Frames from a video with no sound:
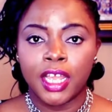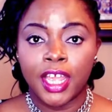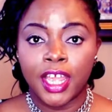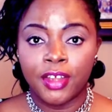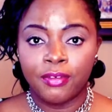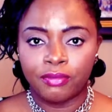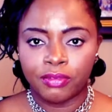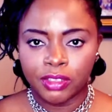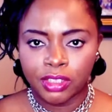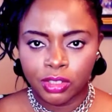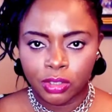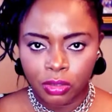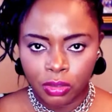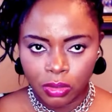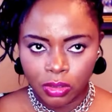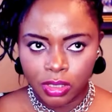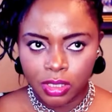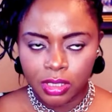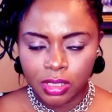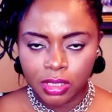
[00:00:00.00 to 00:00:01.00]
every
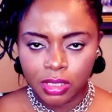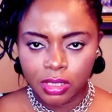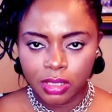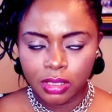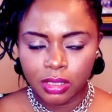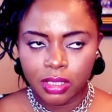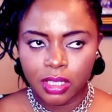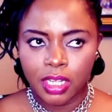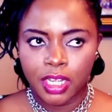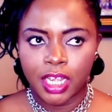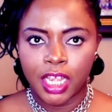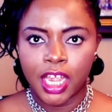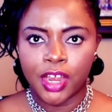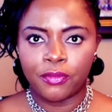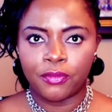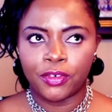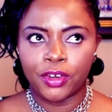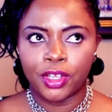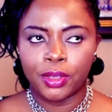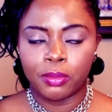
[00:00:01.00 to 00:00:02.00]
thought,
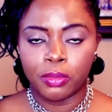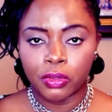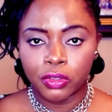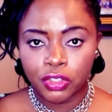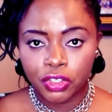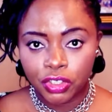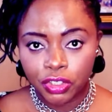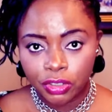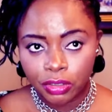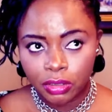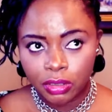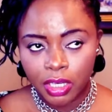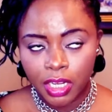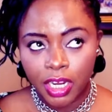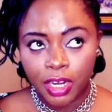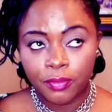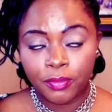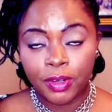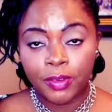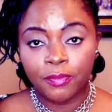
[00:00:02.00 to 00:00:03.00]
every emotion,
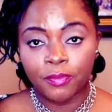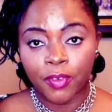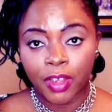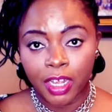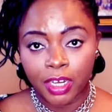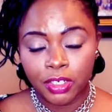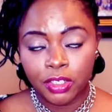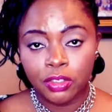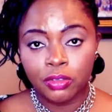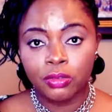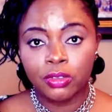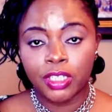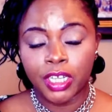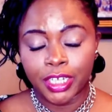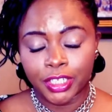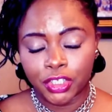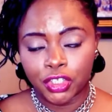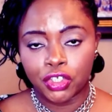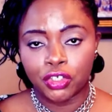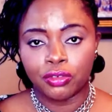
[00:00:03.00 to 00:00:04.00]
every value
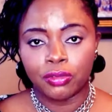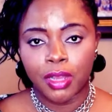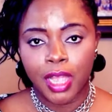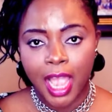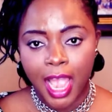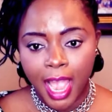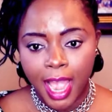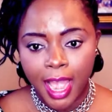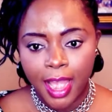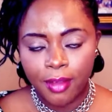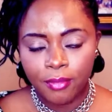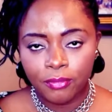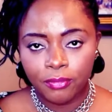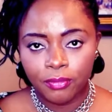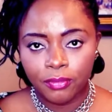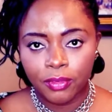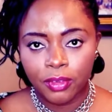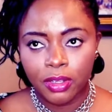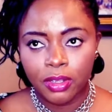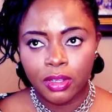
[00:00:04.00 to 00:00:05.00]
that you have,
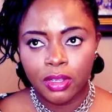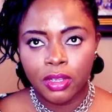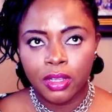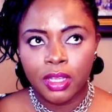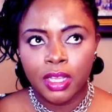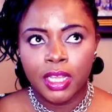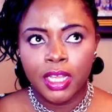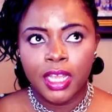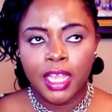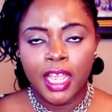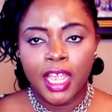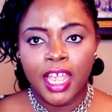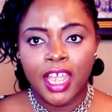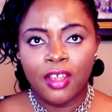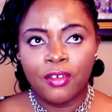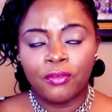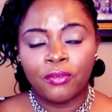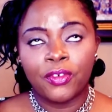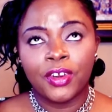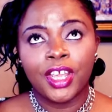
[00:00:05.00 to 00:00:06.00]

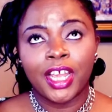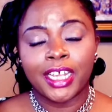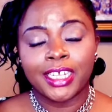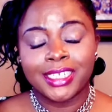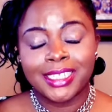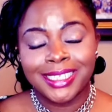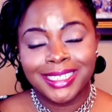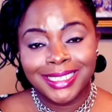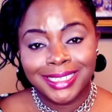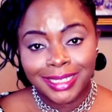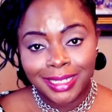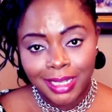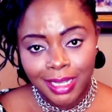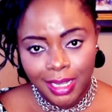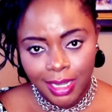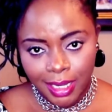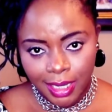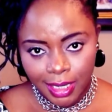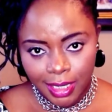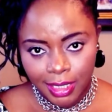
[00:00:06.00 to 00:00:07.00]
every
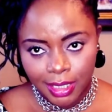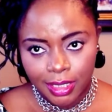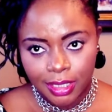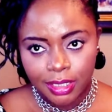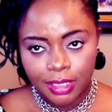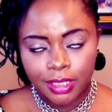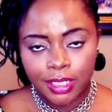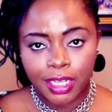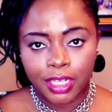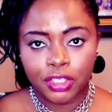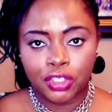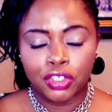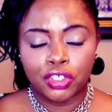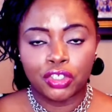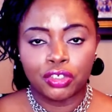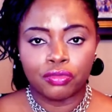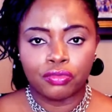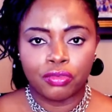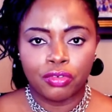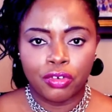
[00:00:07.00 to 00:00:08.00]
idea that
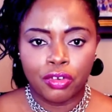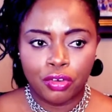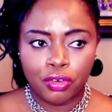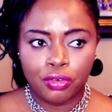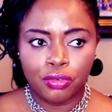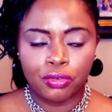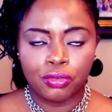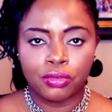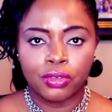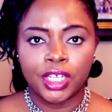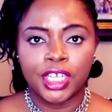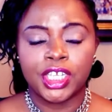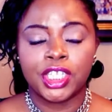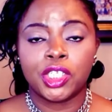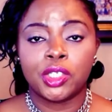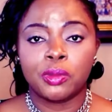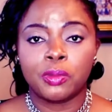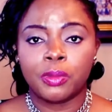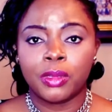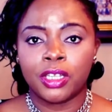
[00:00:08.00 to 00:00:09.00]
you know
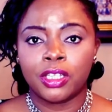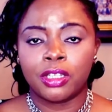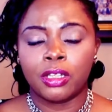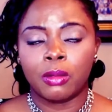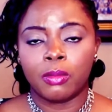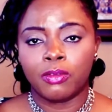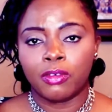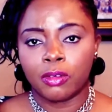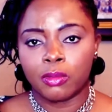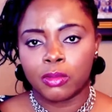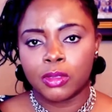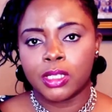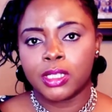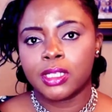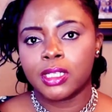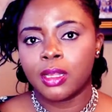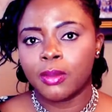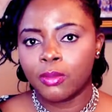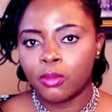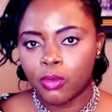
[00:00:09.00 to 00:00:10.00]
is picked up from
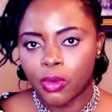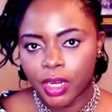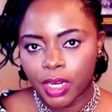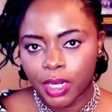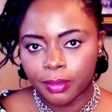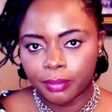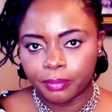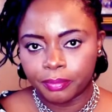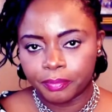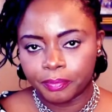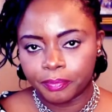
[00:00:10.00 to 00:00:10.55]
somewhere.